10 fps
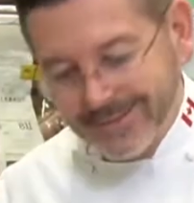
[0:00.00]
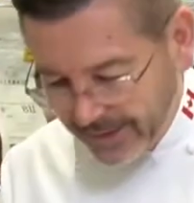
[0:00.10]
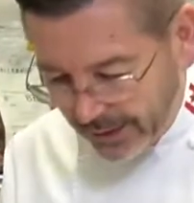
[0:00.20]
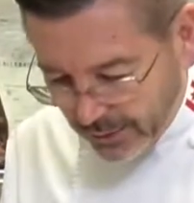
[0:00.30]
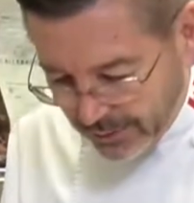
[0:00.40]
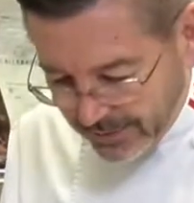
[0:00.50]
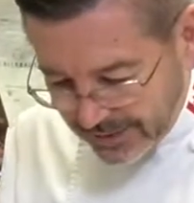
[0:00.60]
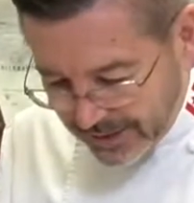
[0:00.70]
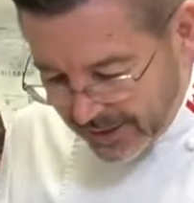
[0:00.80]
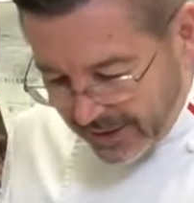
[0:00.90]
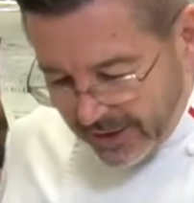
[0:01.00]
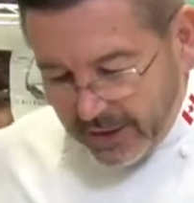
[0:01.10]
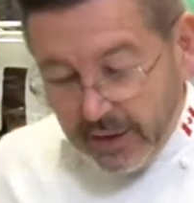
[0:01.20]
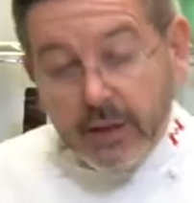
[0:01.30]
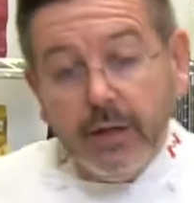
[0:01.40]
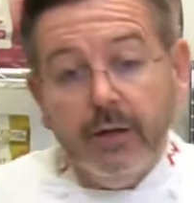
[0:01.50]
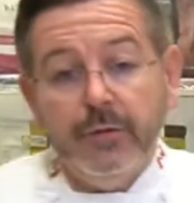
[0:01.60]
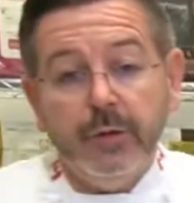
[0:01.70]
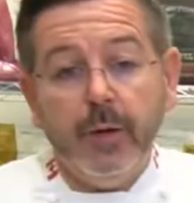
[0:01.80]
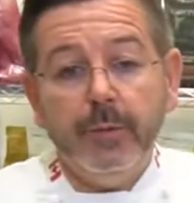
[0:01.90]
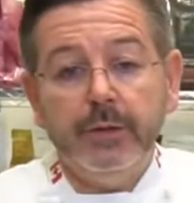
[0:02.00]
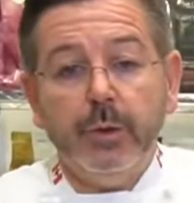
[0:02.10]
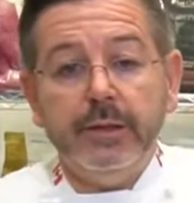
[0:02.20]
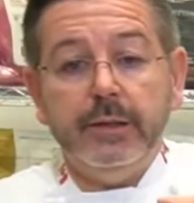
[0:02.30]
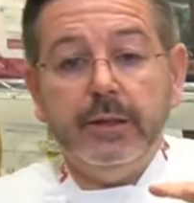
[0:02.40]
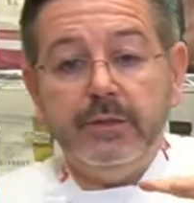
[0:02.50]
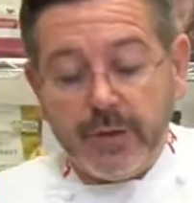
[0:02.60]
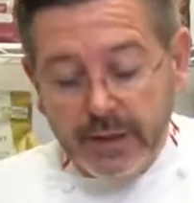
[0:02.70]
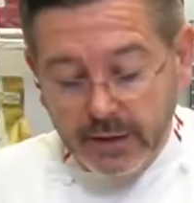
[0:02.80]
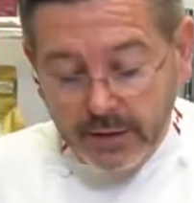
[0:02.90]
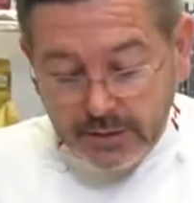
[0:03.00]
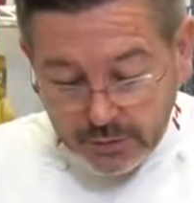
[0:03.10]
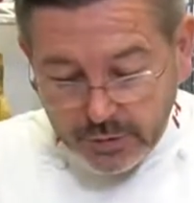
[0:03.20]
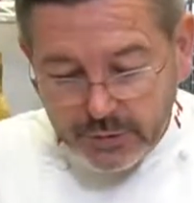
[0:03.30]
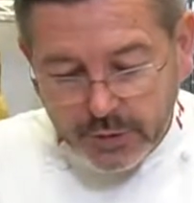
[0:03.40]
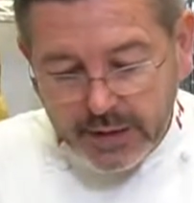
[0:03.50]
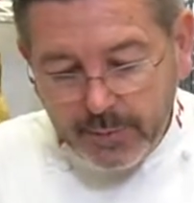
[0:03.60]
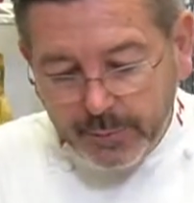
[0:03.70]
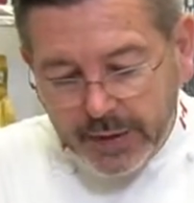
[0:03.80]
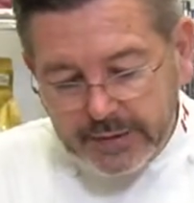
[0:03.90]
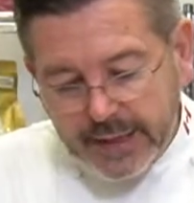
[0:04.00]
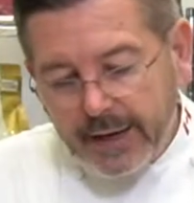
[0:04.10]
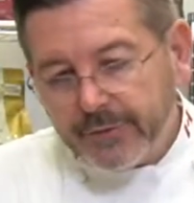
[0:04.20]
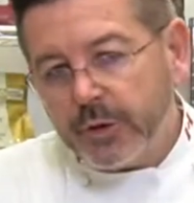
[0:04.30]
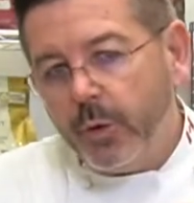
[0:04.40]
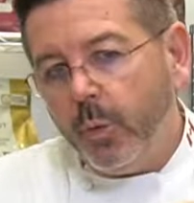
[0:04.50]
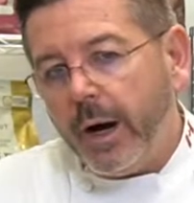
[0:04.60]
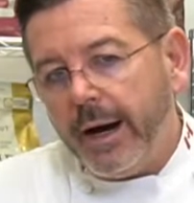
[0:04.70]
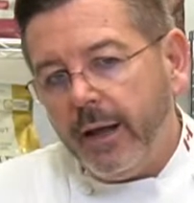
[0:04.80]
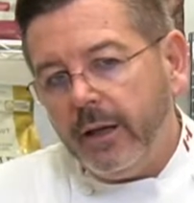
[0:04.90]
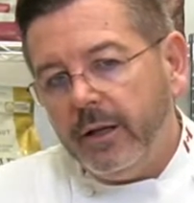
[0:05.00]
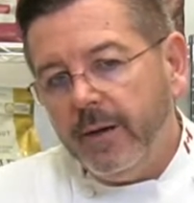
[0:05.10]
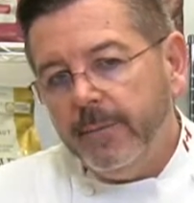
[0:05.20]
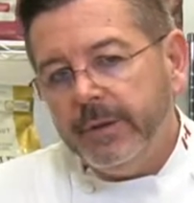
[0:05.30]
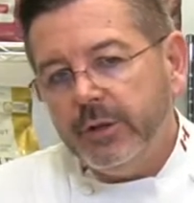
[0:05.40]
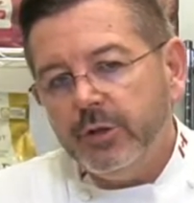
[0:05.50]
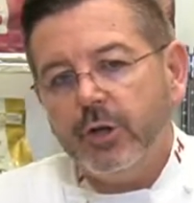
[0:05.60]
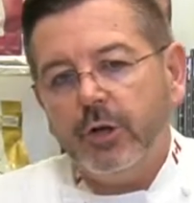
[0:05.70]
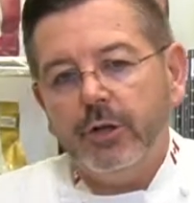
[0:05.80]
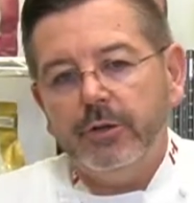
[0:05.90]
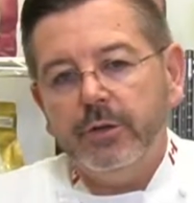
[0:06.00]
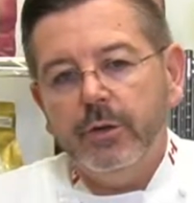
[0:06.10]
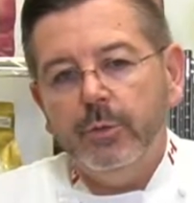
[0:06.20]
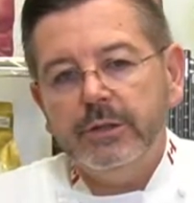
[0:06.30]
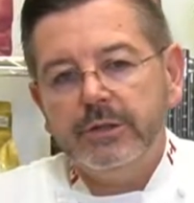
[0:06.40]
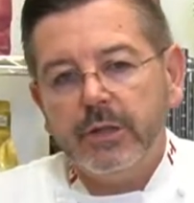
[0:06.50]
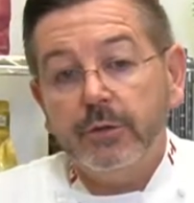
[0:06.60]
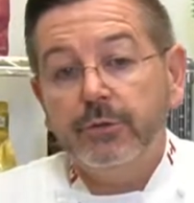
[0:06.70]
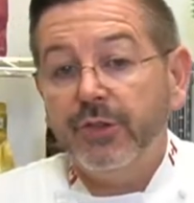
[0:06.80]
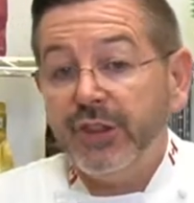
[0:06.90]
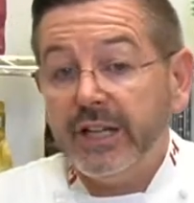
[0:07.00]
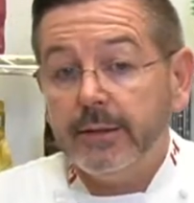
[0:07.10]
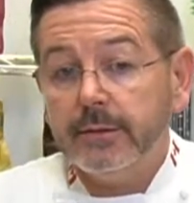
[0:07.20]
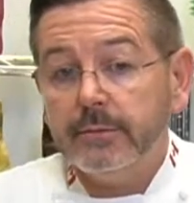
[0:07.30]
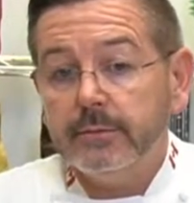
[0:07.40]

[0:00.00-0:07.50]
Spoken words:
Thank you. For the moment, it's okay. But after a while, the chocolate will start to thicken.